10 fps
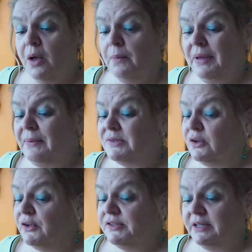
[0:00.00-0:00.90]
but he was
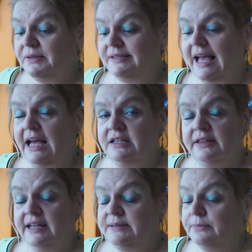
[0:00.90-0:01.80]
also sad
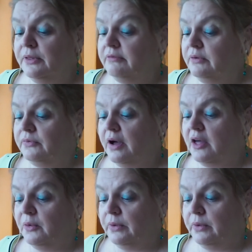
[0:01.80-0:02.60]
that his mother and father